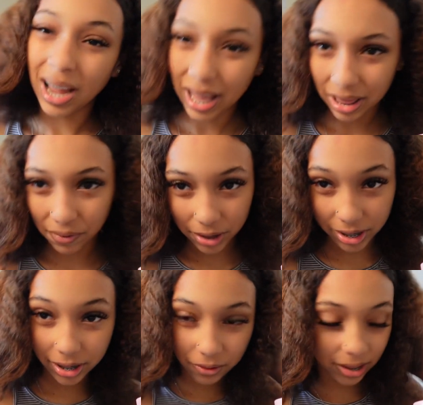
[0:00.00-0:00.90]
And then when you're
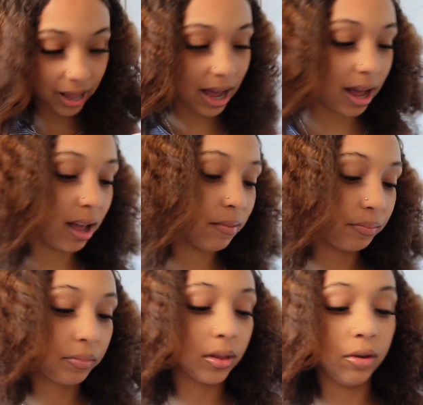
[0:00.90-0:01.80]
done with that,
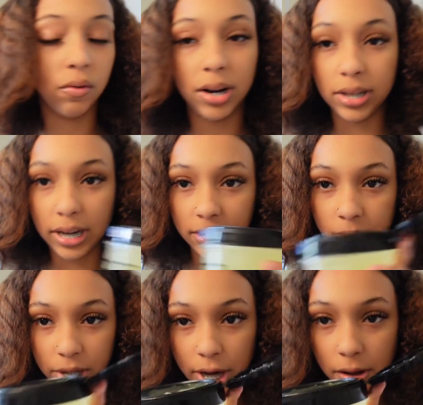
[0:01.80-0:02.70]
you wanna take some
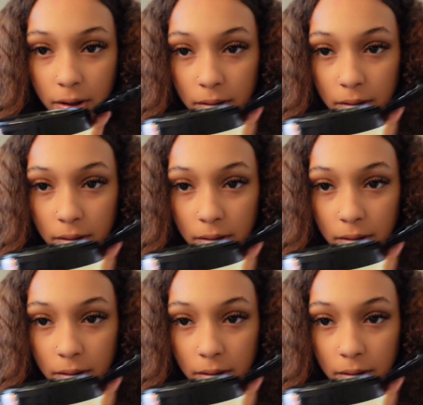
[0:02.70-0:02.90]
gel